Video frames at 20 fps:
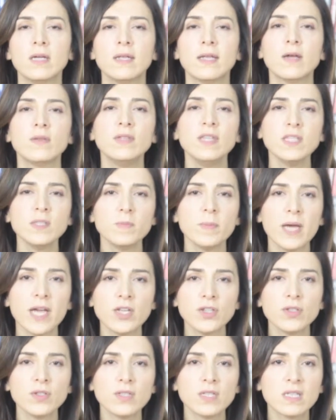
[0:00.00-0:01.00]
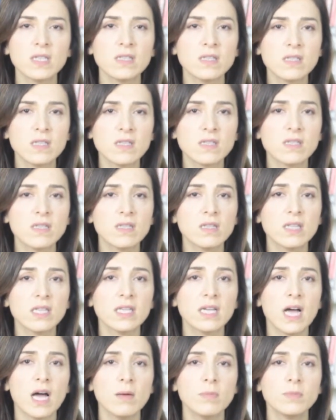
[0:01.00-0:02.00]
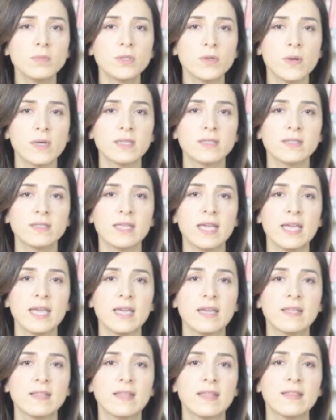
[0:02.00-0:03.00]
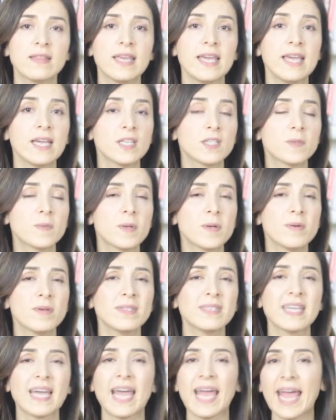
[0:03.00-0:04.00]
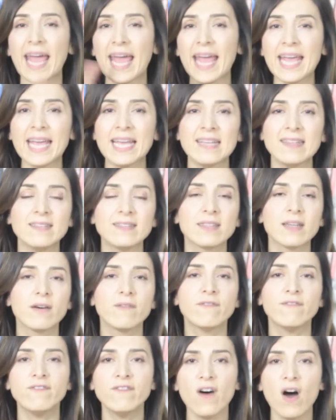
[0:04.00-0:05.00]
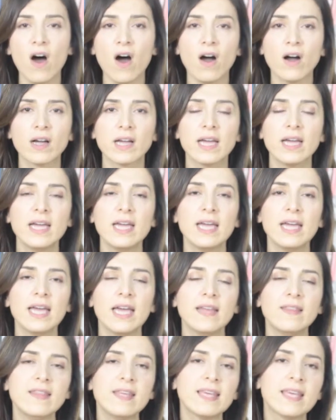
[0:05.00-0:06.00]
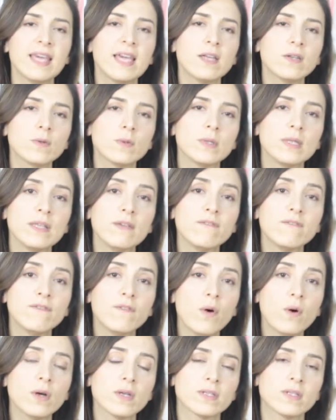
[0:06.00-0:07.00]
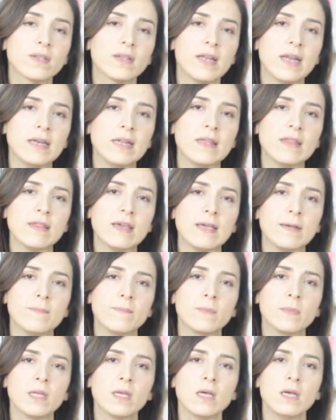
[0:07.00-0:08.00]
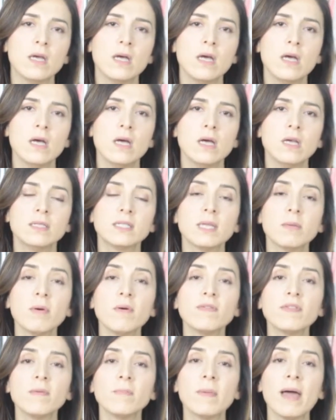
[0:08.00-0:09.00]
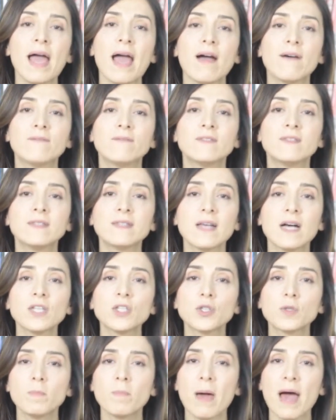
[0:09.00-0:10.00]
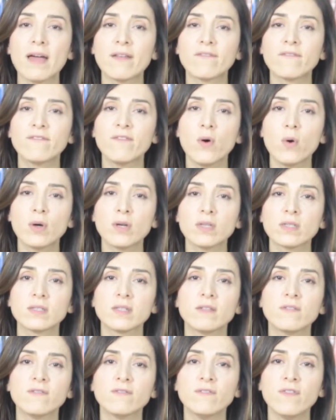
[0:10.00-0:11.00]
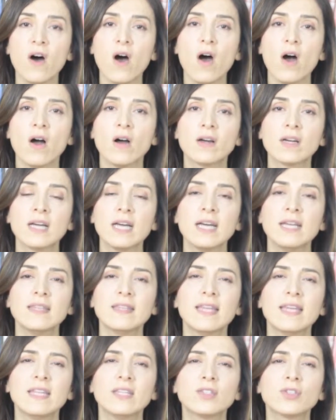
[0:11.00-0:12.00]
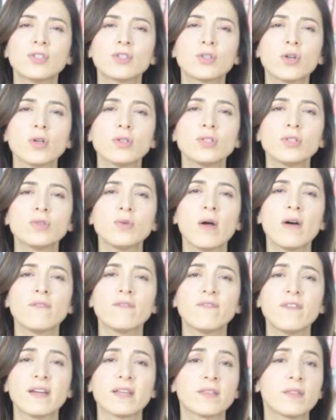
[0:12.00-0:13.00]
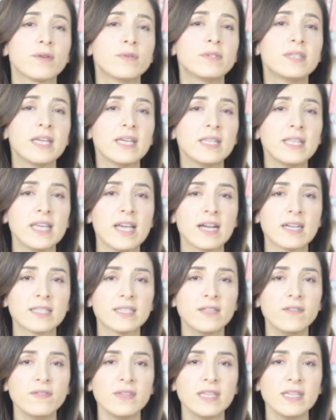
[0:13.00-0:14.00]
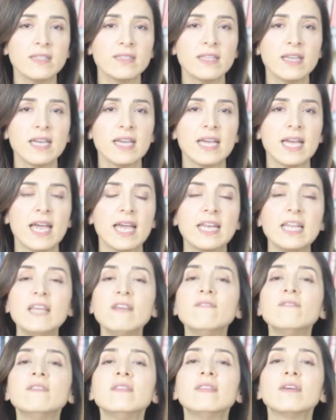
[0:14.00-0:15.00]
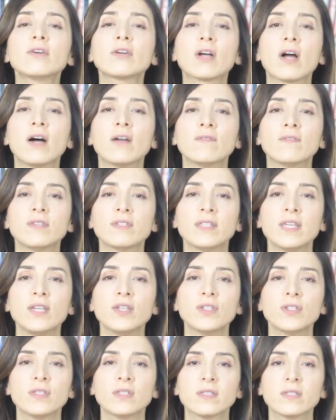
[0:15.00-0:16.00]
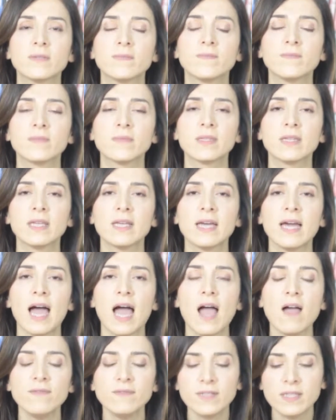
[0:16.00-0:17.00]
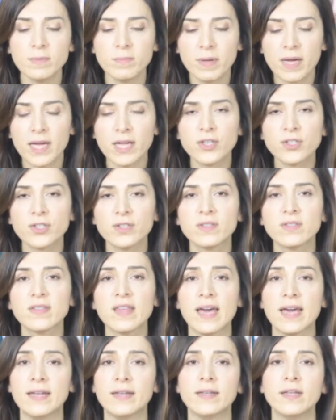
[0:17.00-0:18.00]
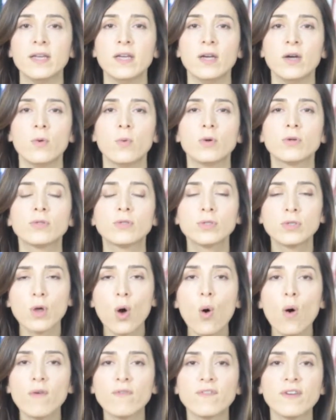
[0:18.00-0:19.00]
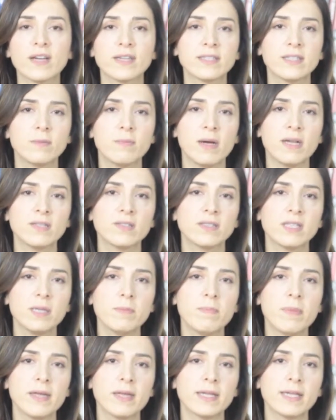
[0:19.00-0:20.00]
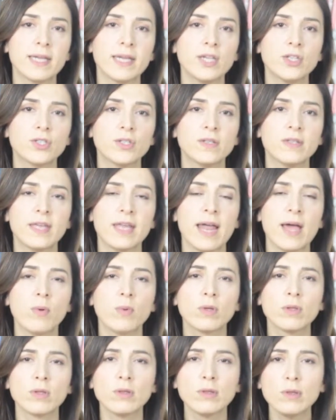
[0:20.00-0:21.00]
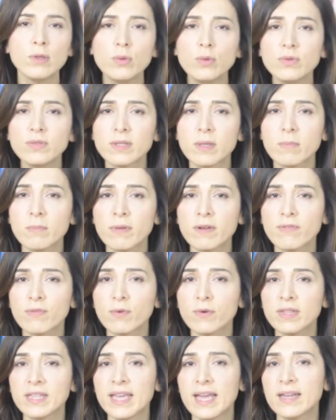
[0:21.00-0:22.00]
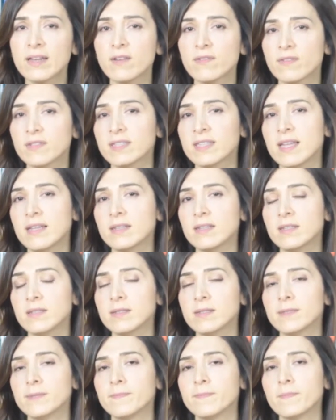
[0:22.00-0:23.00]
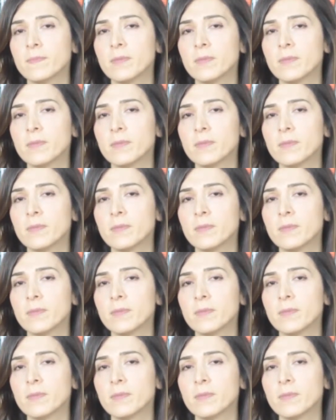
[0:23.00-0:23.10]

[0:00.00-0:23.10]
Now, these patients consistently come to us saying that they experience a haze, a fog, and they can't really focus on anything. Some of them have such bad focus and fog that it starts to affect their daily activities and even their conversations. I've seen patients that were so affected by sleep medication that I would lose them before the end of a sentence.